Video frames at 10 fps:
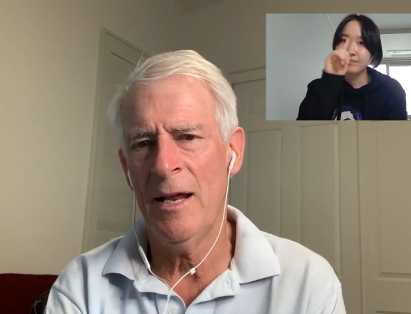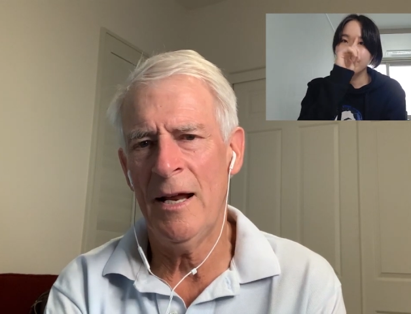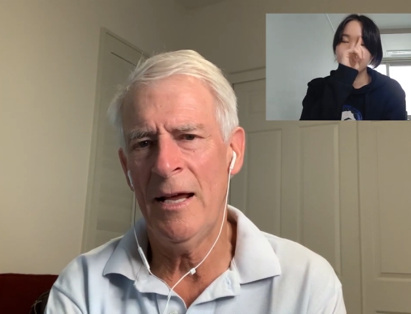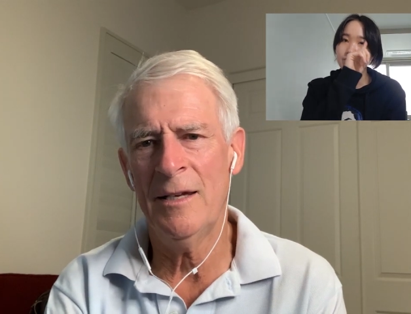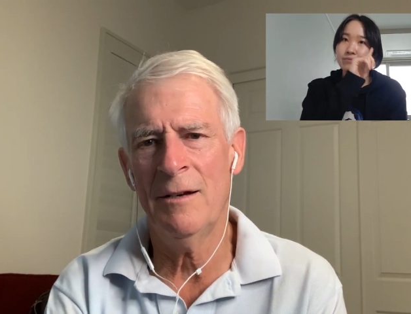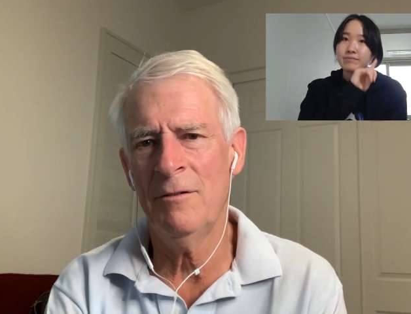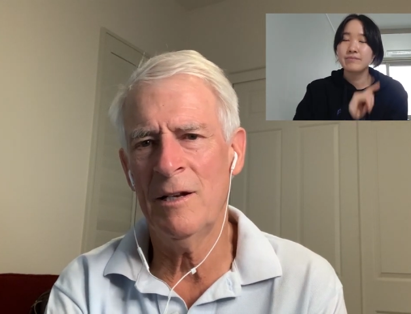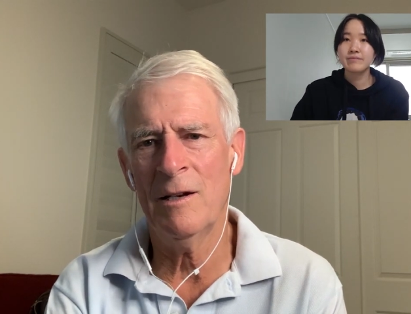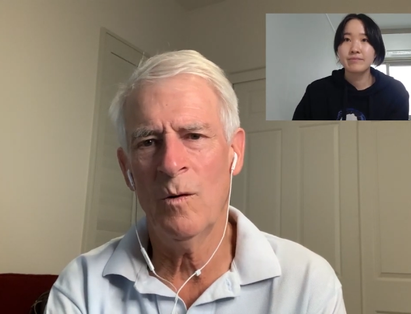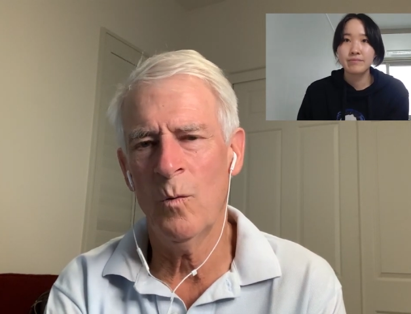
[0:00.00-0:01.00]
Speaker 1: And I didn't
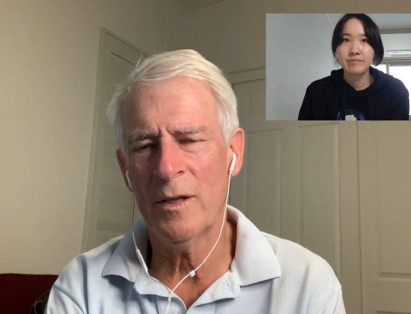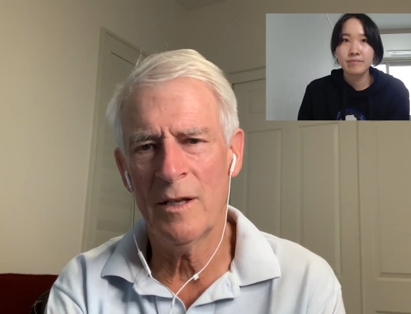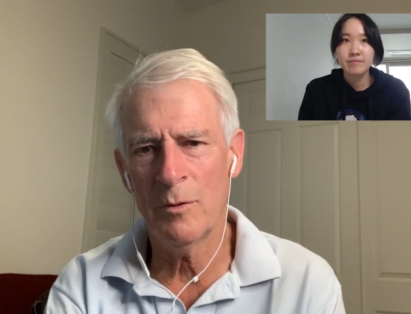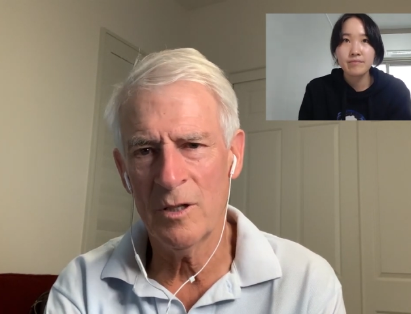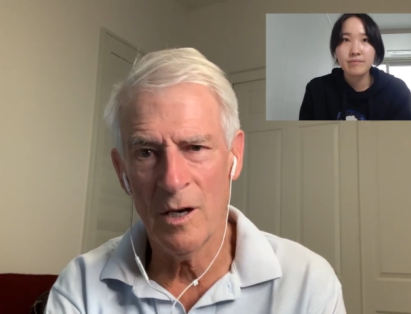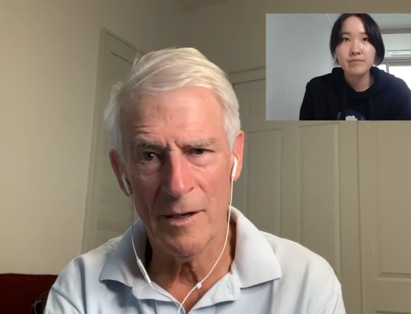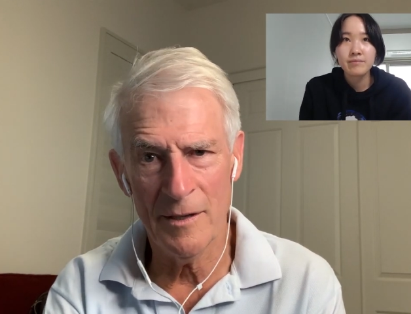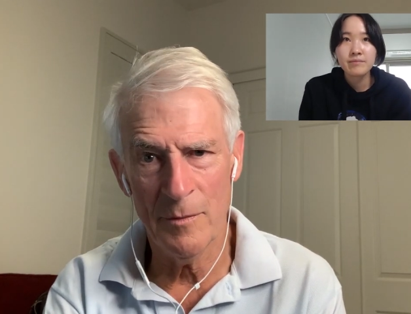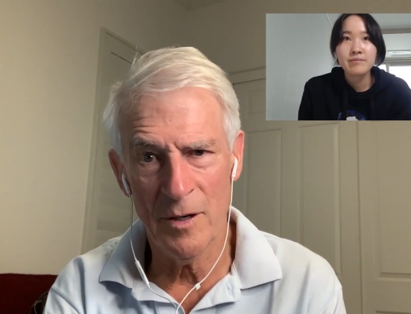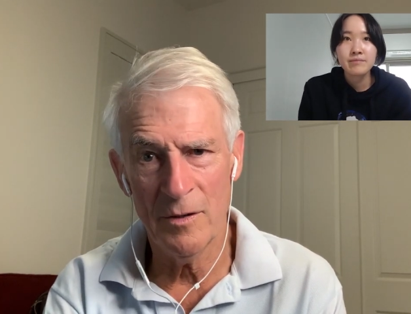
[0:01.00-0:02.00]
really know what they were
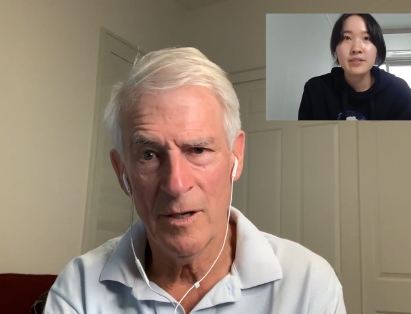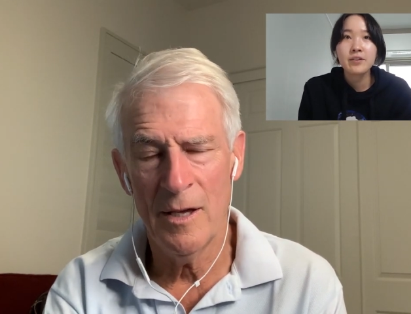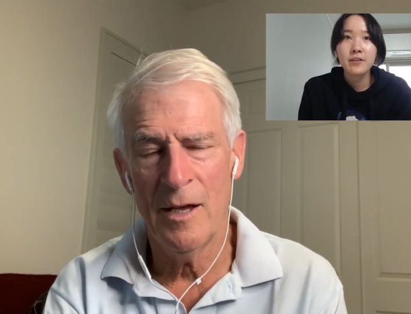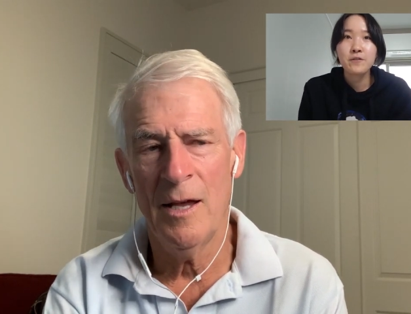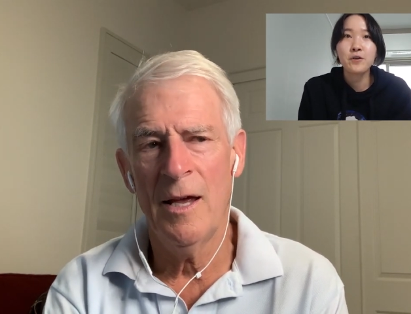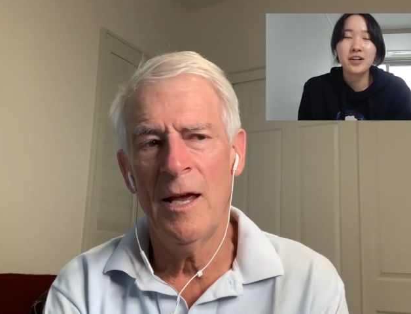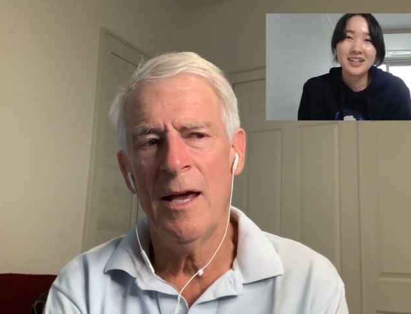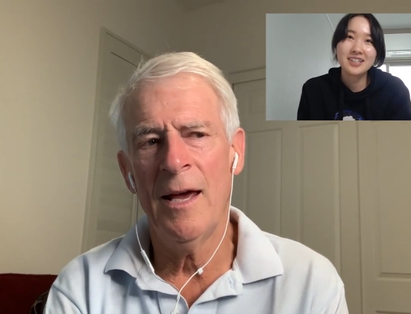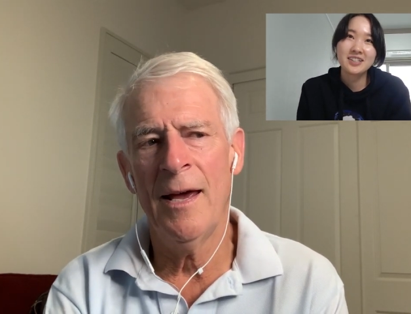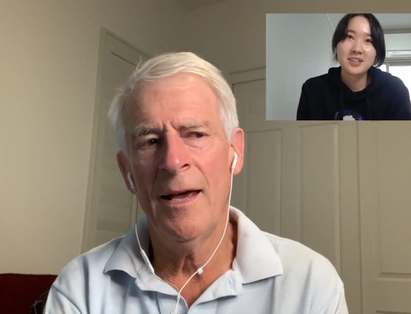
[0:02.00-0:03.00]
talking about.
Speaker 2: Of
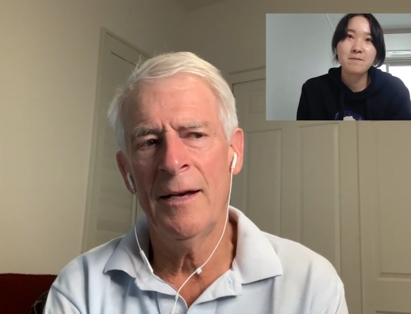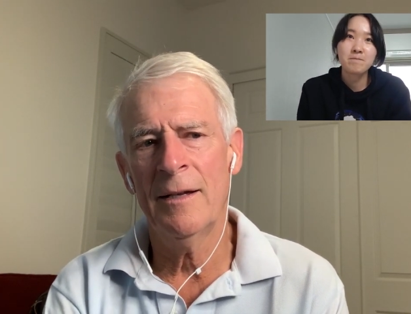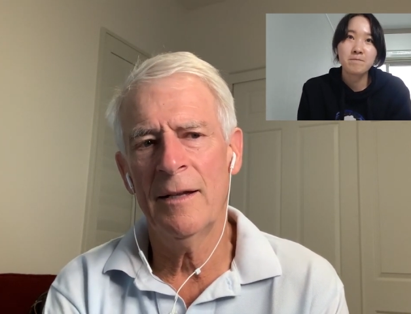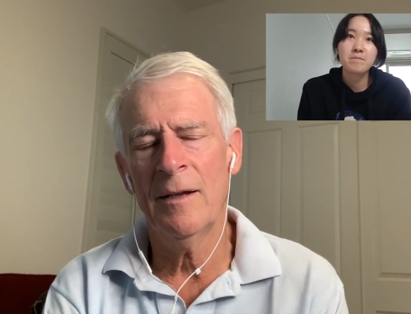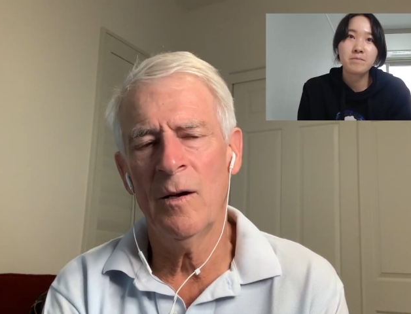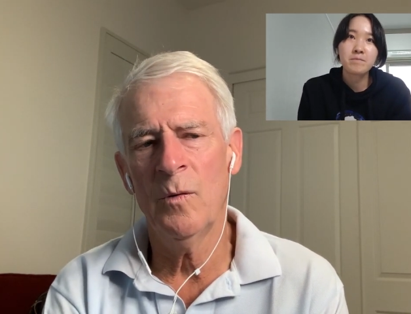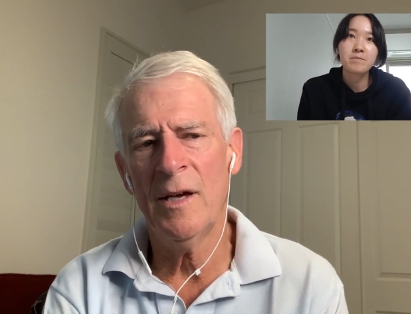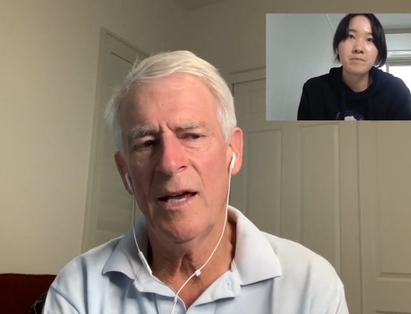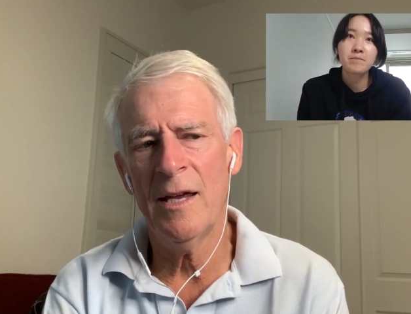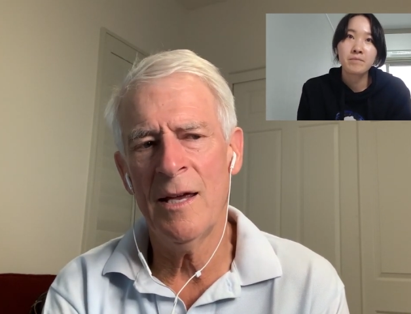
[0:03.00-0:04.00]
course.
Speaker 1: And,
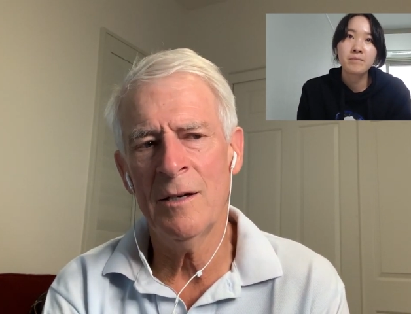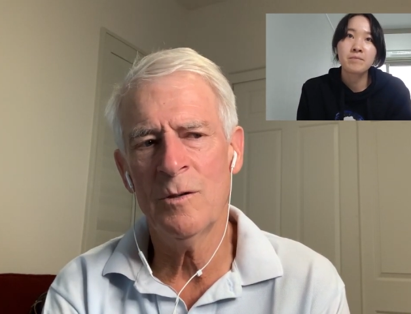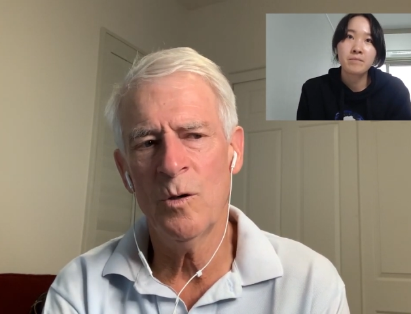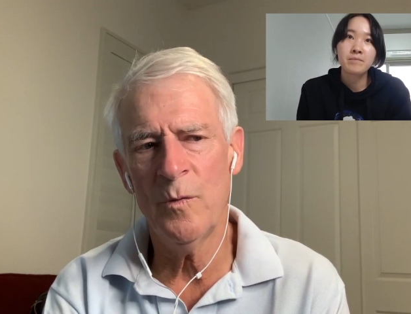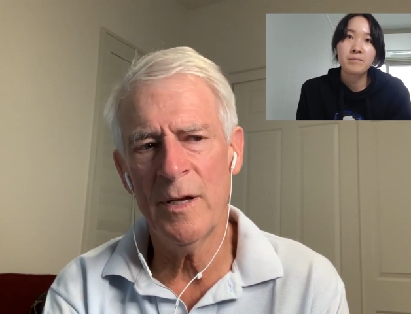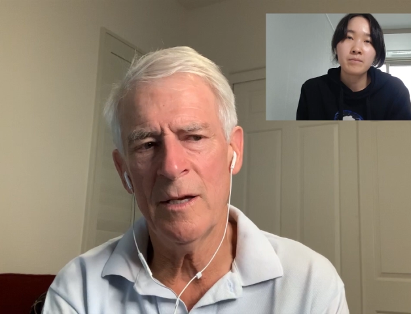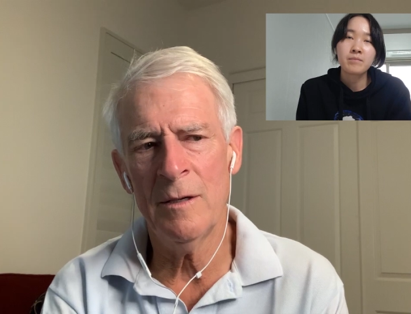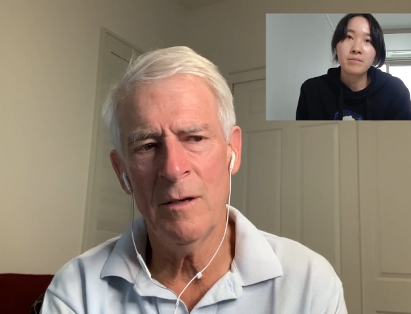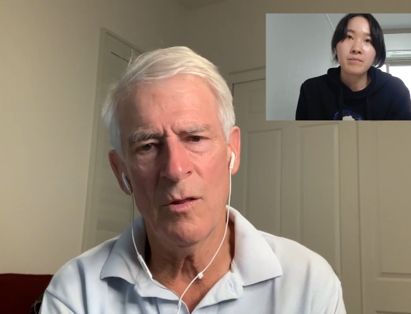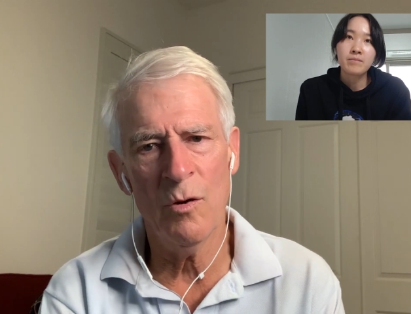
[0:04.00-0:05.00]
in
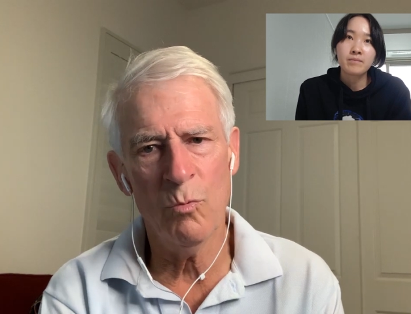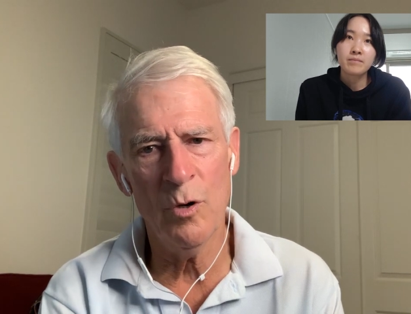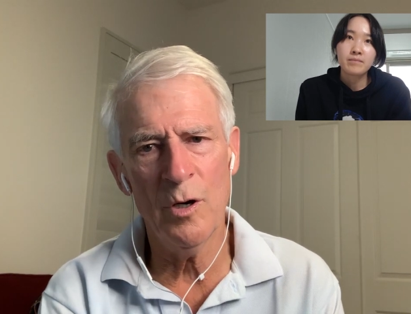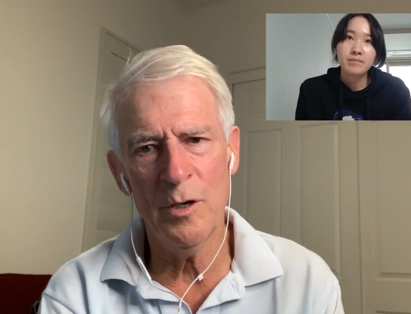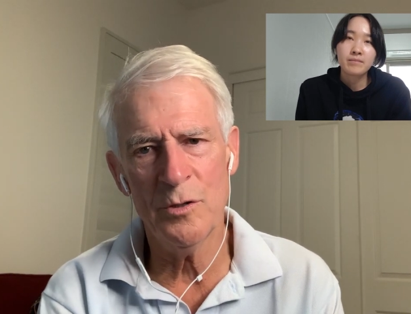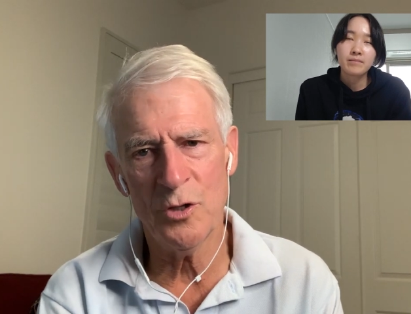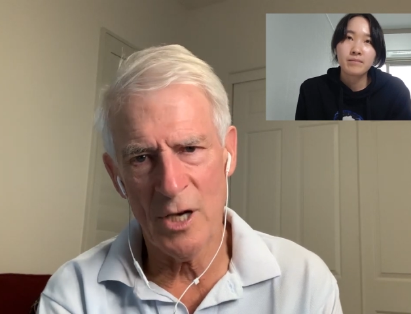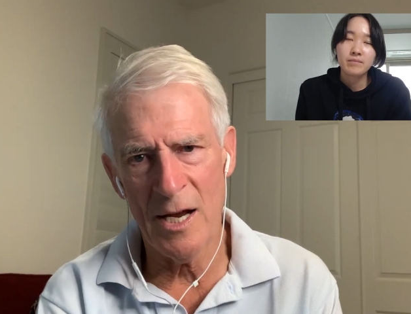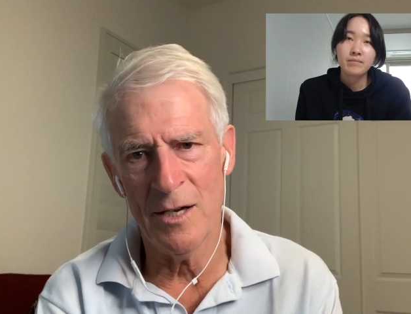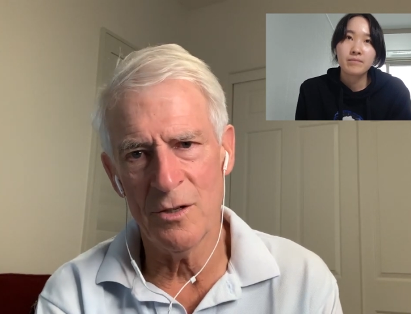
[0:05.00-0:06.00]
Korean, the words
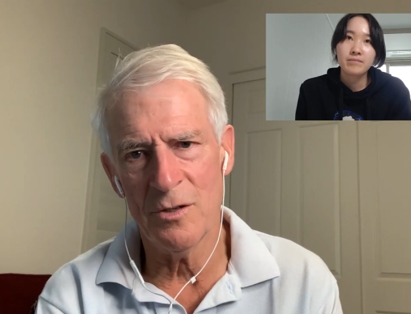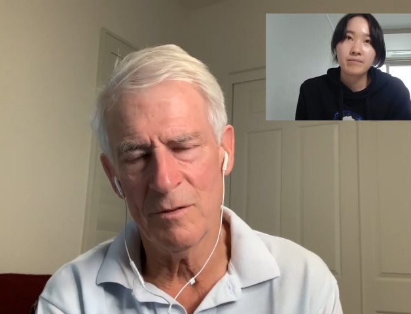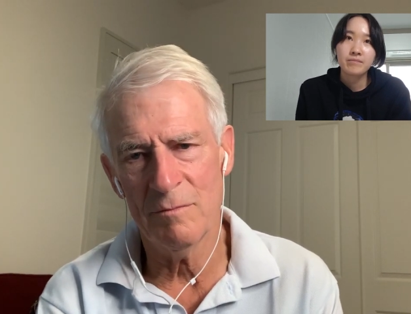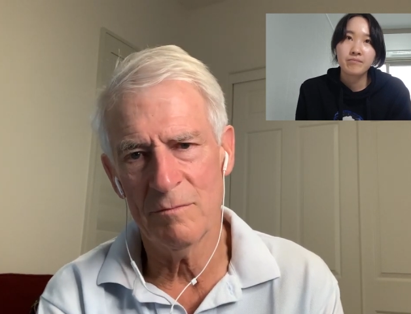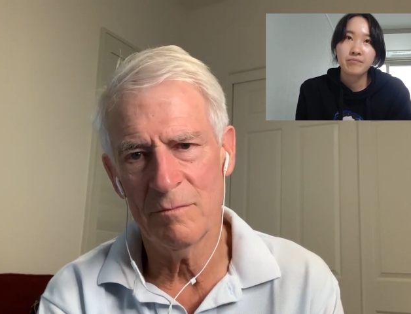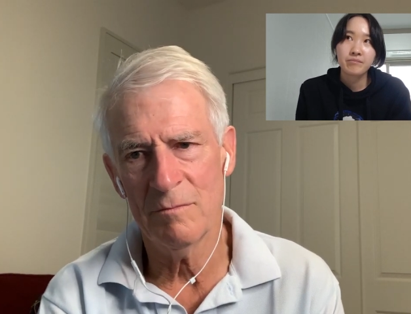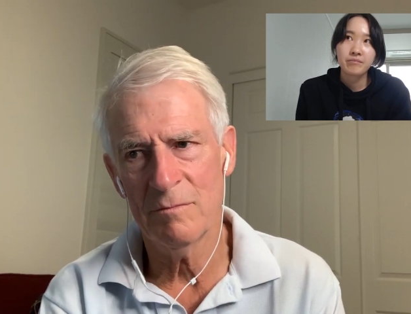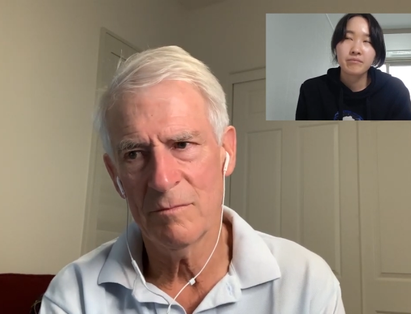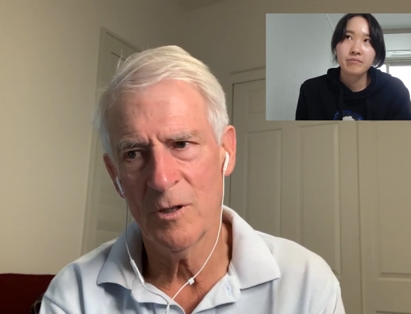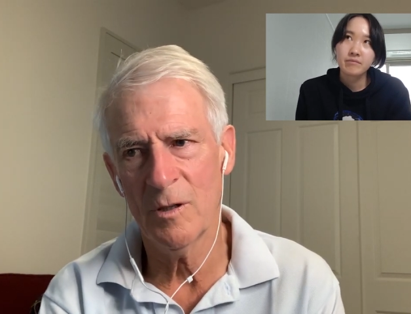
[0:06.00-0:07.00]
change.
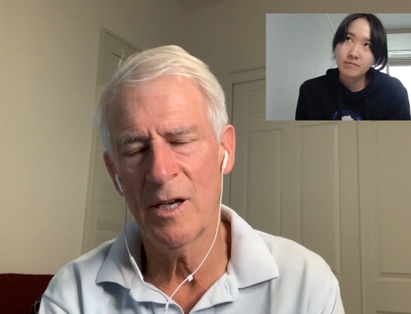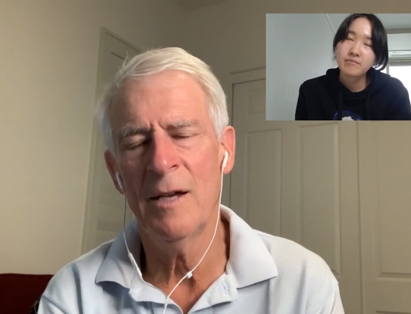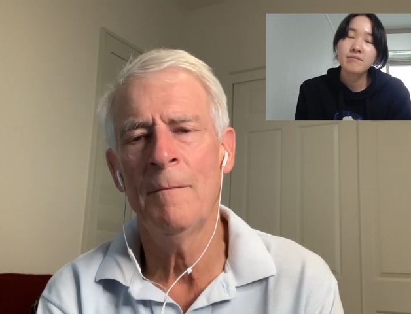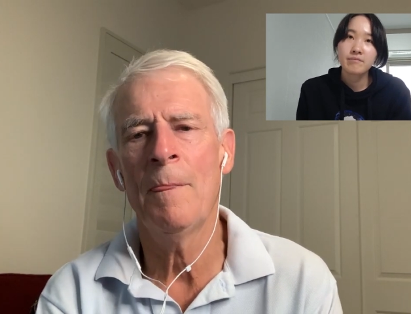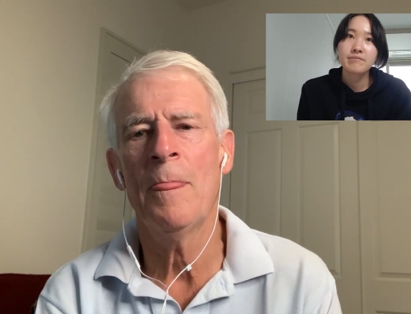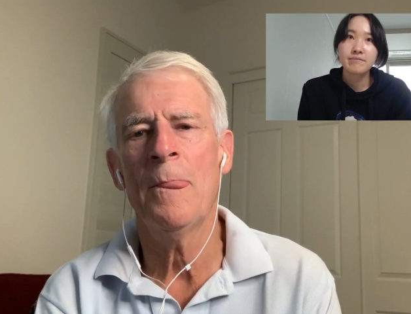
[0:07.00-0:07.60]
Okay?